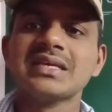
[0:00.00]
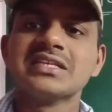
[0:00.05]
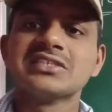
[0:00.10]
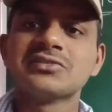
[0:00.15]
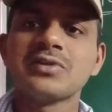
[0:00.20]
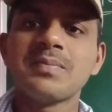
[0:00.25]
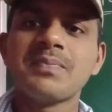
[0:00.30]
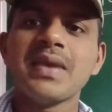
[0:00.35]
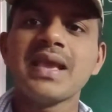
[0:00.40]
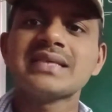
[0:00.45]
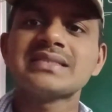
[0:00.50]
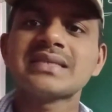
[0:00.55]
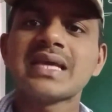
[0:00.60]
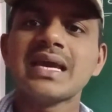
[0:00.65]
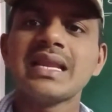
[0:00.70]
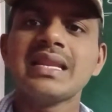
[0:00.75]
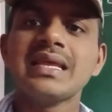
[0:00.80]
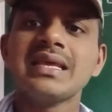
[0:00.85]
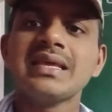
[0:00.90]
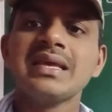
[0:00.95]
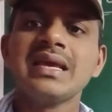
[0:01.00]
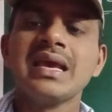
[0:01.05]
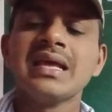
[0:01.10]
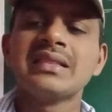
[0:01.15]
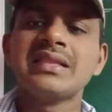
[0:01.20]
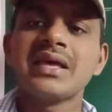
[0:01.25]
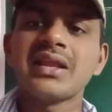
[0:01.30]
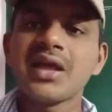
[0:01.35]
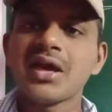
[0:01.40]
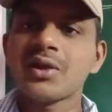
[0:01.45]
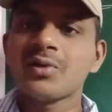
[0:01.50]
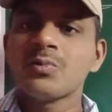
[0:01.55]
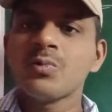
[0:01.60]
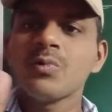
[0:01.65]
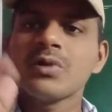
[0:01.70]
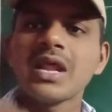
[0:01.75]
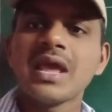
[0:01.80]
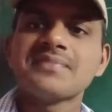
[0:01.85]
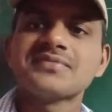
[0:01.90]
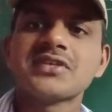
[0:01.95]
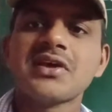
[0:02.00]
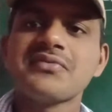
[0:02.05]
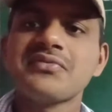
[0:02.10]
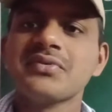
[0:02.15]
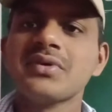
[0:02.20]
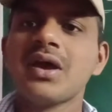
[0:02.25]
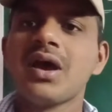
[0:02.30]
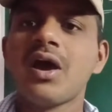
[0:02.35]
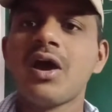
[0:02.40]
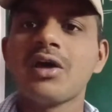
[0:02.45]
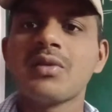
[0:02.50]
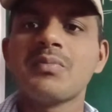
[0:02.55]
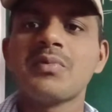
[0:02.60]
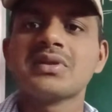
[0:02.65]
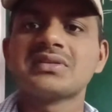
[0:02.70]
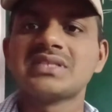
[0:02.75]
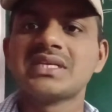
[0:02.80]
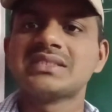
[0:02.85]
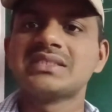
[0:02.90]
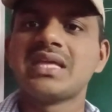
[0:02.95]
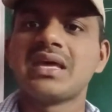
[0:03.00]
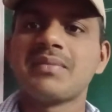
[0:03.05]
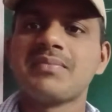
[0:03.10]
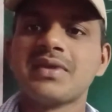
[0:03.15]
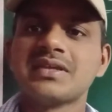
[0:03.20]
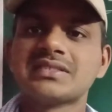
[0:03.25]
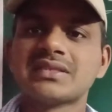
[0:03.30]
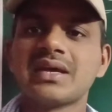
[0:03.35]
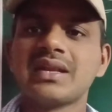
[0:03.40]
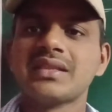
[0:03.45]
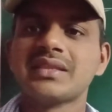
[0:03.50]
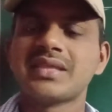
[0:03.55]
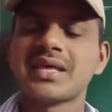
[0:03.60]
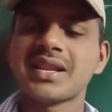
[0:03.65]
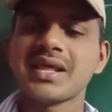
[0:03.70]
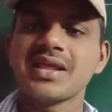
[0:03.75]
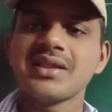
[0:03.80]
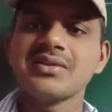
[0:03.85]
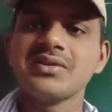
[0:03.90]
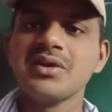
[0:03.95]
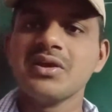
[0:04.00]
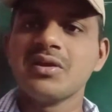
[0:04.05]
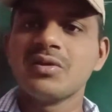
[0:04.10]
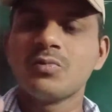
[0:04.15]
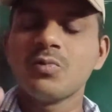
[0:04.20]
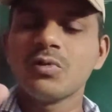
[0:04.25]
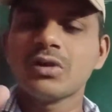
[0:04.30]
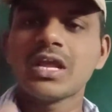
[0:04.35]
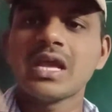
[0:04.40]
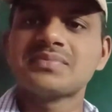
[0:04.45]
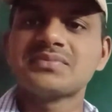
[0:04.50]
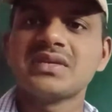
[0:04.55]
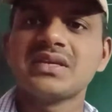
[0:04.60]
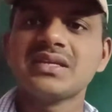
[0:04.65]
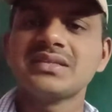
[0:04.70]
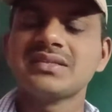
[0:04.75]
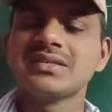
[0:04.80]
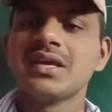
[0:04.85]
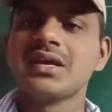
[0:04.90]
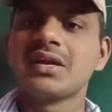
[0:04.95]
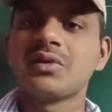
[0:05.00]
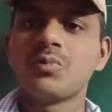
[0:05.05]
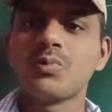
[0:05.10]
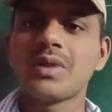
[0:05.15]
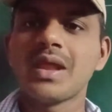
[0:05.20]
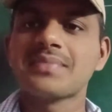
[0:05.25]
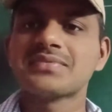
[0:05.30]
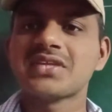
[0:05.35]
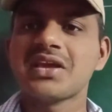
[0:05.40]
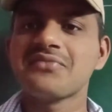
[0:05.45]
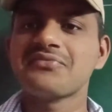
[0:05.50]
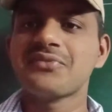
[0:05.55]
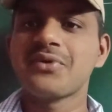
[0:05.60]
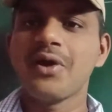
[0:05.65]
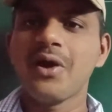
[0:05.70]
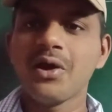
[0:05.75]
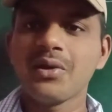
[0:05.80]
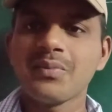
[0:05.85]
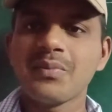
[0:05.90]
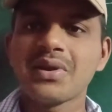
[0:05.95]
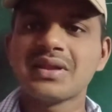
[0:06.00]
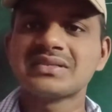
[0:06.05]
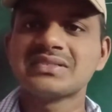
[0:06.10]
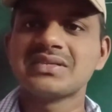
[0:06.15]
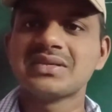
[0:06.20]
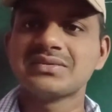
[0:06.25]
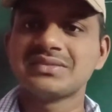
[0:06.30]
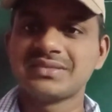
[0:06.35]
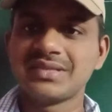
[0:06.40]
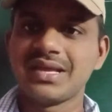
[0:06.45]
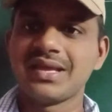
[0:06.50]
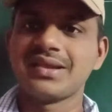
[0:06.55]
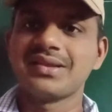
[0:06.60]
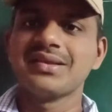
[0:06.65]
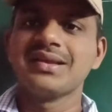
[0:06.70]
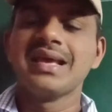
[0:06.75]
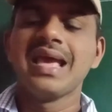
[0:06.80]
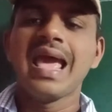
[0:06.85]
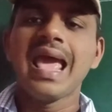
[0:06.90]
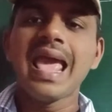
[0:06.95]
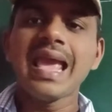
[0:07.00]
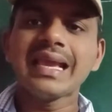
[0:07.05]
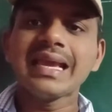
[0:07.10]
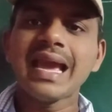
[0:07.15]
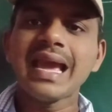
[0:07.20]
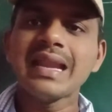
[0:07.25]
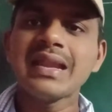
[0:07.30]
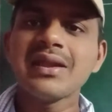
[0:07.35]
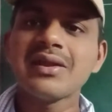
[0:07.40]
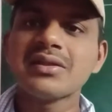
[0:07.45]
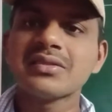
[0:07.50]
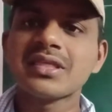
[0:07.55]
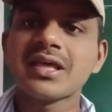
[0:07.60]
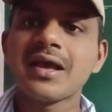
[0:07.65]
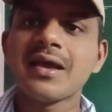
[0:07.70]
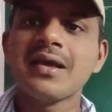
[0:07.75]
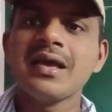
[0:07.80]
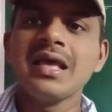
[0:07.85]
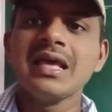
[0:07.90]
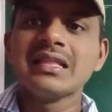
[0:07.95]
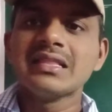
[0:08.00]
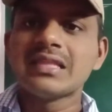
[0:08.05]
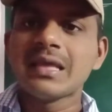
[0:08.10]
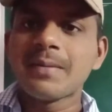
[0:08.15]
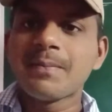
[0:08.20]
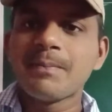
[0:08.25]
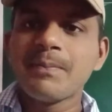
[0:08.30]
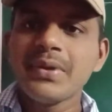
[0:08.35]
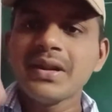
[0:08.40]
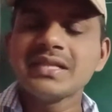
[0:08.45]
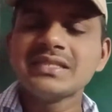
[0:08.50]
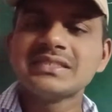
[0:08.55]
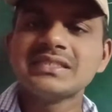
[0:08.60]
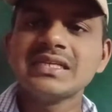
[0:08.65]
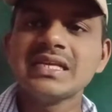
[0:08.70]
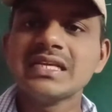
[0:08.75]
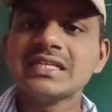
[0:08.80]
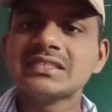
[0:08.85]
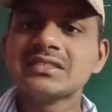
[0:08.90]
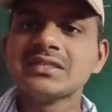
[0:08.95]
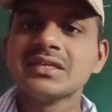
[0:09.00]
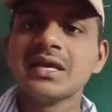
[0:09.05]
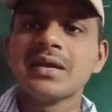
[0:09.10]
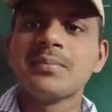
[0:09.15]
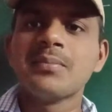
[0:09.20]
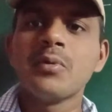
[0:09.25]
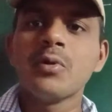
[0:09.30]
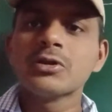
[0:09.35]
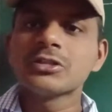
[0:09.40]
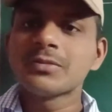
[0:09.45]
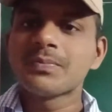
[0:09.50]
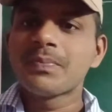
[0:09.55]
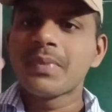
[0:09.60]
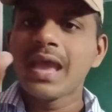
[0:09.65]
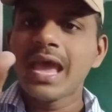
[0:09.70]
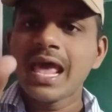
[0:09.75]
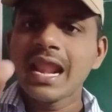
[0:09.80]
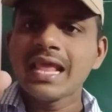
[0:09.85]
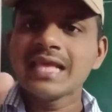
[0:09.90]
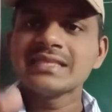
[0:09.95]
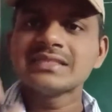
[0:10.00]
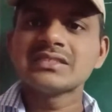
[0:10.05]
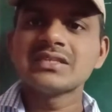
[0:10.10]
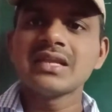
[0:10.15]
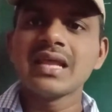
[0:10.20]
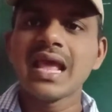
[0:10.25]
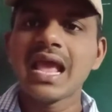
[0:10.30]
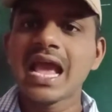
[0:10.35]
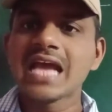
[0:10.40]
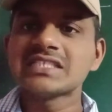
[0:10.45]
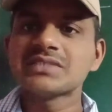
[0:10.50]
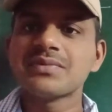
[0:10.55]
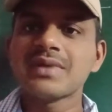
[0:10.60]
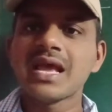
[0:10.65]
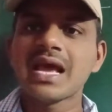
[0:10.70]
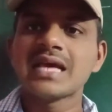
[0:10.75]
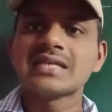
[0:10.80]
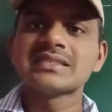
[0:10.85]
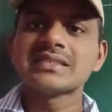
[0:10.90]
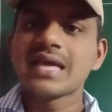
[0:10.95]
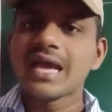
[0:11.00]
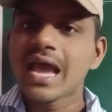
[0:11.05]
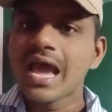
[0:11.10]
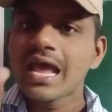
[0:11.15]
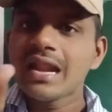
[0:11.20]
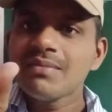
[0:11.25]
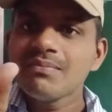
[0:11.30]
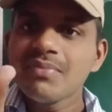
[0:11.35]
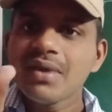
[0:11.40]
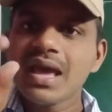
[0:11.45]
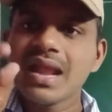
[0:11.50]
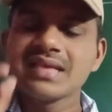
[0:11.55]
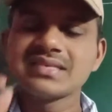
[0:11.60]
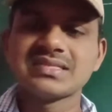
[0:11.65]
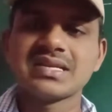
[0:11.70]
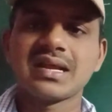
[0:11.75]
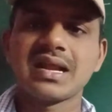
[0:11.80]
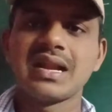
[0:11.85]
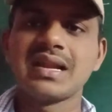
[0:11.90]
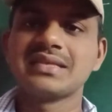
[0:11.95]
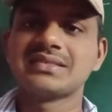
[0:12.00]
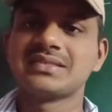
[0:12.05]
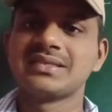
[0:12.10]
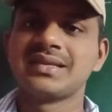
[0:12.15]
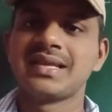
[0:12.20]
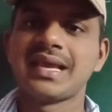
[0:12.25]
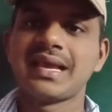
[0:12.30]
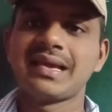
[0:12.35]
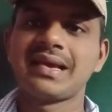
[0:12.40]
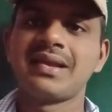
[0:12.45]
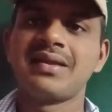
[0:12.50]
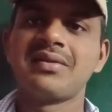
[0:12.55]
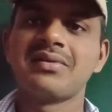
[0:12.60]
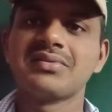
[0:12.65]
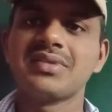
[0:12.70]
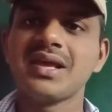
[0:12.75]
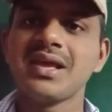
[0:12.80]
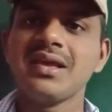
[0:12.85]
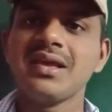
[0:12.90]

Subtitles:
So basically there are two types of harmonics is there. Basically there are two types of harmonics is there. According to the bridge is both balanced as well as unbalanced condition. According to